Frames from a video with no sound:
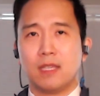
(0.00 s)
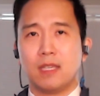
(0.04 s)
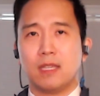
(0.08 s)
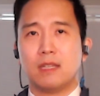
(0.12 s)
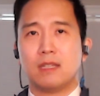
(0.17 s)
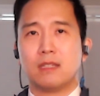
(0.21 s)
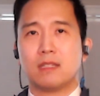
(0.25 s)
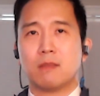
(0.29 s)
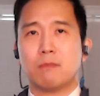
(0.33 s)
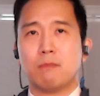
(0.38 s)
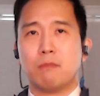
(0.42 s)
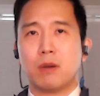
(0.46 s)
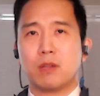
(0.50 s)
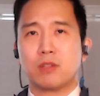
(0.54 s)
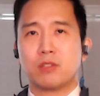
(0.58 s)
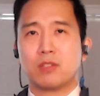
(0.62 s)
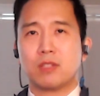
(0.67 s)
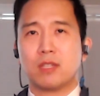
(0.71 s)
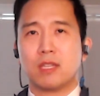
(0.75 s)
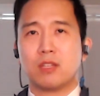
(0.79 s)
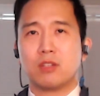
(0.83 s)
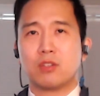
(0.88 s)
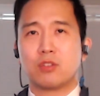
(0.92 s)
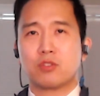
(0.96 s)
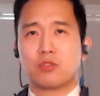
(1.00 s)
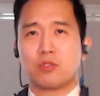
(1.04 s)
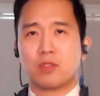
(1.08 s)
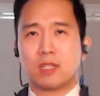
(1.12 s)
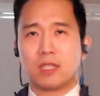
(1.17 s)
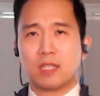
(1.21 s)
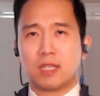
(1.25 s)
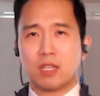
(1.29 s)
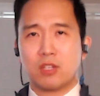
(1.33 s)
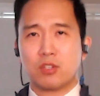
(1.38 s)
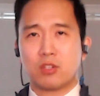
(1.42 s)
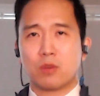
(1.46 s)
It is a budget that is
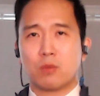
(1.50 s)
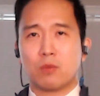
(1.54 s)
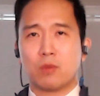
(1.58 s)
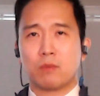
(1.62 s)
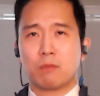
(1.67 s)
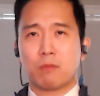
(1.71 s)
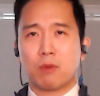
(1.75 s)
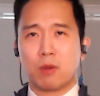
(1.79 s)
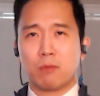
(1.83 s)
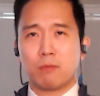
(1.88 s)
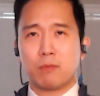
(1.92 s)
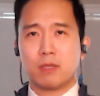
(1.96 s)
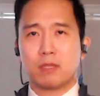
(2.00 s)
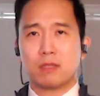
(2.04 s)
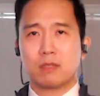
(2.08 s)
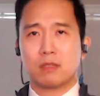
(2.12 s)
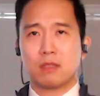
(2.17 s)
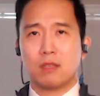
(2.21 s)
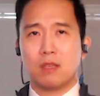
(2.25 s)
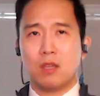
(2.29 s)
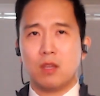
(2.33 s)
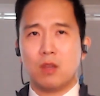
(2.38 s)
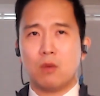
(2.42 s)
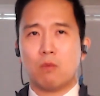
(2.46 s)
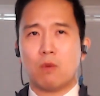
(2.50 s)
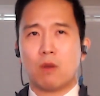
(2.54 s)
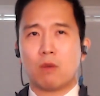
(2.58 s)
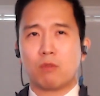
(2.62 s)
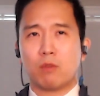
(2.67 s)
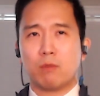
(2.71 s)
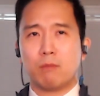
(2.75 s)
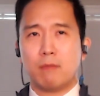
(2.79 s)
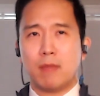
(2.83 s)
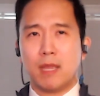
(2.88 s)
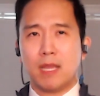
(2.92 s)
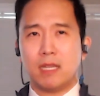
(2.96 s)
strategic with purpose while
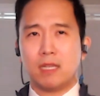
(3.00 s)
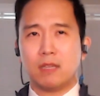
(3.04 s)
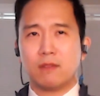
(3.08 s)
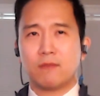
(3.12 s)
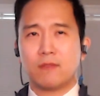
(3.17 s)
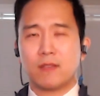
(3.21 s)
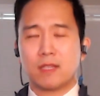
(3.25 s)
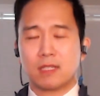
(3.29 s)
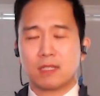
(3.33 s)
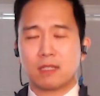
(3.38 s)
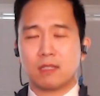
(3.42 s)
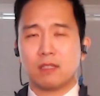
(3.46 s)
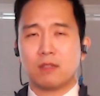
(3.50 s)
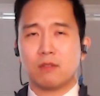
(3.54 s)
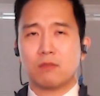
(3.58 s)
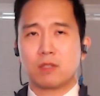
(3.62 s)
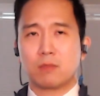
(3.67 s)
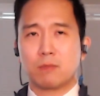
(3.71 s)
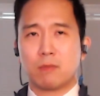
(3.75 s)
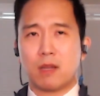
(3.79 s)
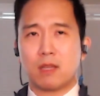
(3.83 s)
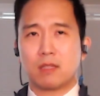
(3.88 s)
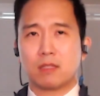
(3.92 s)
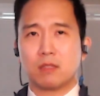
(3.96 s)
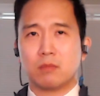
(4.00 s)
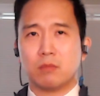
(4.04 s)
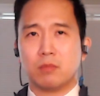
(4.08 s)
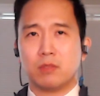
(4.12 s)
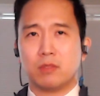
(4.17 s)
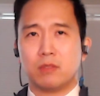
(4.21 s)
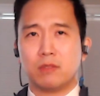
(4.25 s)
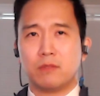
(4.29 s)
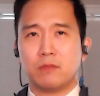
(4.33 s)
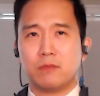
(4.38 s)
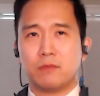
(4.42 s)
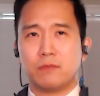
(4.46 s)
remaining fiscally
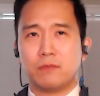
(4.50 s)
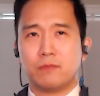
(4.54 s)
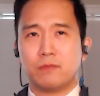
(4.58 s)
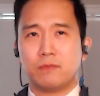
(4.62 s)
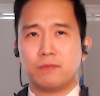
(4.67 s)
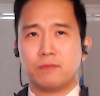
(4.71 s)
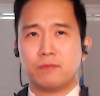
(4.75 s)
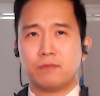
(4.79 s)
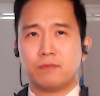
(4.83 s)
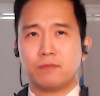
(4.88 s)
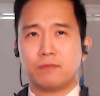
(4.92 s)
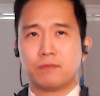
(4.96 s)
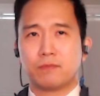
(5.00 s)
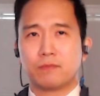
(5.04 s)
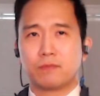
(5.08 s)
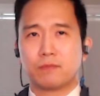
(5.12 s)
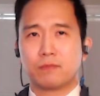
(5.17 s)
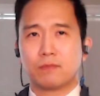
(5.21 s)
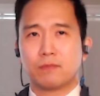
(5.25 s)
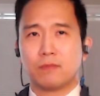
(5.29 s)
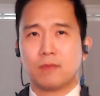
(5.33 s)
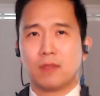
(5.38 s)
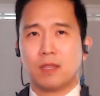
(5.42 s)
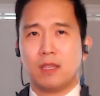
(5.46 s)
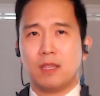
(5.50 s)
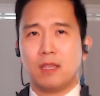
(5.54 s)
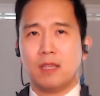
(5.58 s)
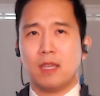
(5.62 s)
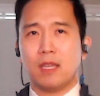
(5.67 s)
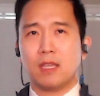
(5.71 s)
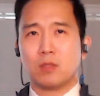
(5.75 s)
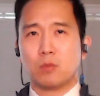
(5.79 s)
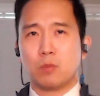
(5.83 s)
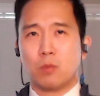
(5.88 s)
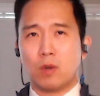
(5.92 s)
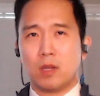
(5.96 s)
responsible.
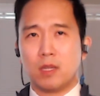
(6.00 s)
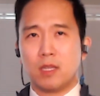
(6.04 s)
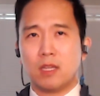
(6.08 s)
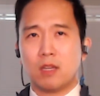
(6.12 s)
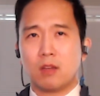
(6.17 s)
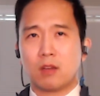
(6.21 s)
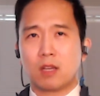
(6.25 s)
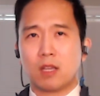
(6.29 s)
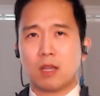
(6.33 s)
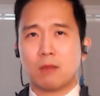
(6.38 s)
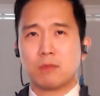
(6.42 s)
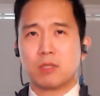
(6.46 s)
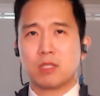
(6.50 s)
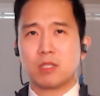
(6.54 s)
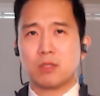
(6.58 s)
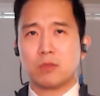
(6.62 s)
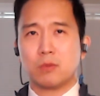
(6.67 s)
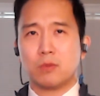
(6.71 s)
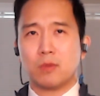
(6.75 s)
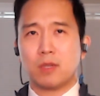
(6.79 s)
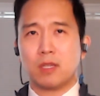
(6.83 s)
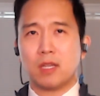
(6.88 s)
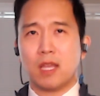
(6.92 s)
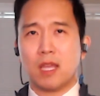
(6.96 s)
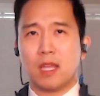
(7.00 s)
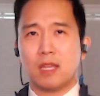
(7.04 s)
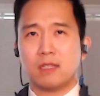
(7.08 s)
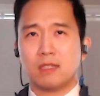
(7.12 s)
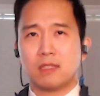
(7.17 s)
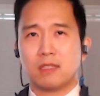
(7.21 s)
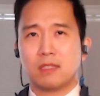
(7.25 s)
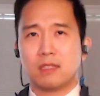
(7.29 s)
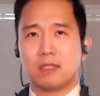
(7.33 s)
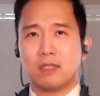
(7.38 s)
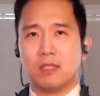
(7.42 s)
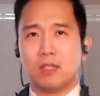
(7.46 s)
As one year comes to an
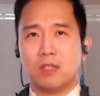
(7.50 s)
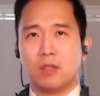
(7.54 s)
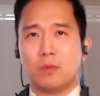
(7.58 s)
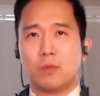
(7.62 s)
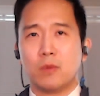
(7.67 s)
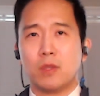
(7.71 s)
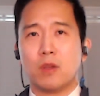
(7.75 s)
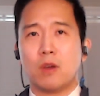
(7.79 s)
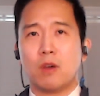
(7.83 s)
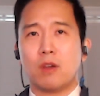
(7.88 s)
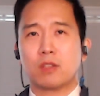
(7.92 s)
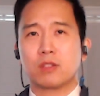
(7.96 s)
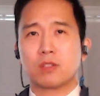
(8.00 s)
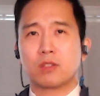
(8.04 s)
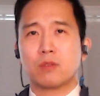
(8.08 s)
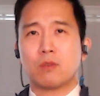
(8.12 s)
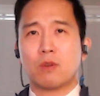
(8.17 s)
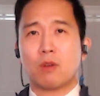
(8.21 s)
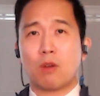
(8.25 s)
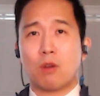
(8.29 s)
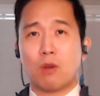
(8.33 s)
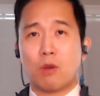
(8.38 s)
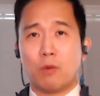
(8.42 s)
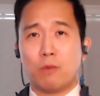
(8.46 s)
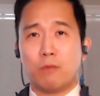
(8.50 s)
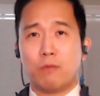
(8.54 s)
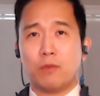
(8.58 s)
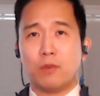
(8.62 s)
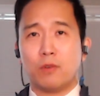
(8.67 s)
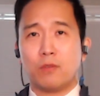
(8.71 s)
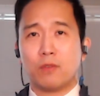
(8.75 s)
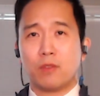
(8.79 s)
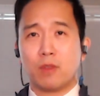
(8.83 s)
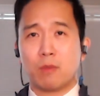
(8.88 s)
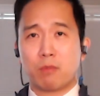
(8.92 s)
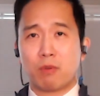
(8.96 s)
end, we also are hopeful
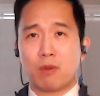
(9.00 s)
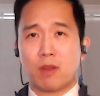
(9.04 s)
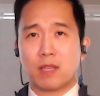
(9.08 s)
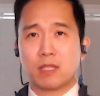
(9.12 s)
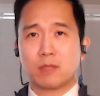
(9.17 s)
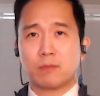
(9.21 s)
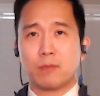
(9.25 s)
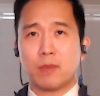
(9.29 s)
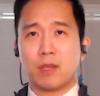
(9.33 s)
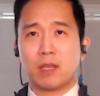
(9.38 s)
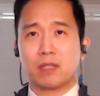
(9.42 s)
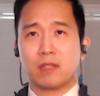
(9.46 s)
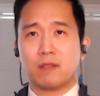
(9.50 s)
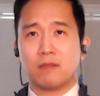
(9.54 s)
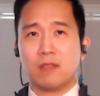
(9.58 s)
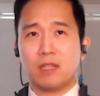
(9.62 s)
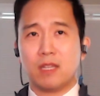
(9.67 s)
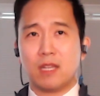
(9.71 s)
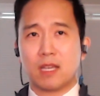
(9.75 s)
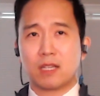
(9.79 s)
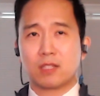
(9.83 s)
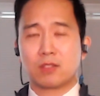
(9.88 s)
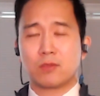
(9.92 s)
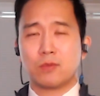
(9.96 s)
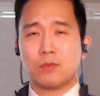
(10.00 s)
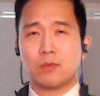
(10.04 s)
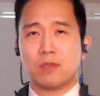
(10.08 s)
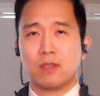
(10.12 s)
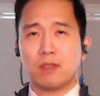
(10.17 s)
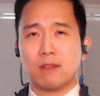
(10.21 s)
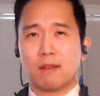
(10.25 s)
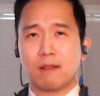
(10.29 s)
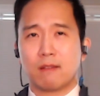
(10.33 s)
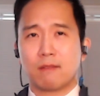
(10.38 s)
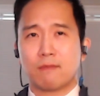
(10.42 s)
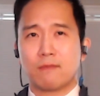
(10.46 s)
for the prospect of the next school
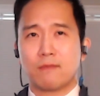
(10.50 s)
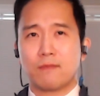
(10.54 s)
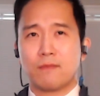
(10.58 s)
year.